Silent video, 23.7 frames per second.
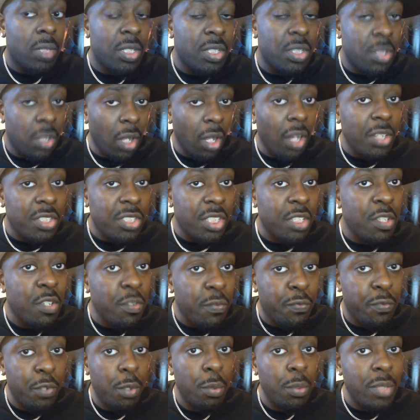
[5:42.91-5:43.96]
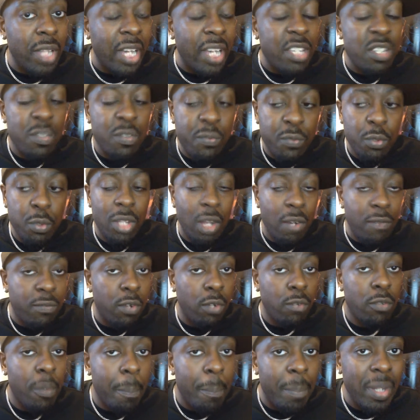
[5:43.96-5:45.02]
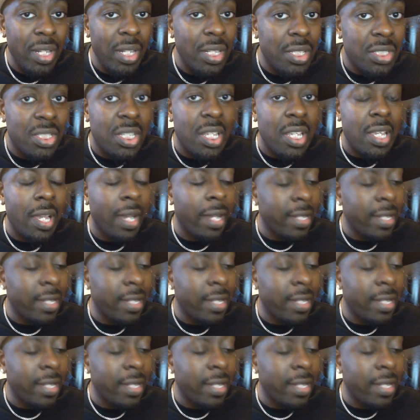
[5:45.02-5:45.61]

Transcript: He's lost, and you feel that vulnerability,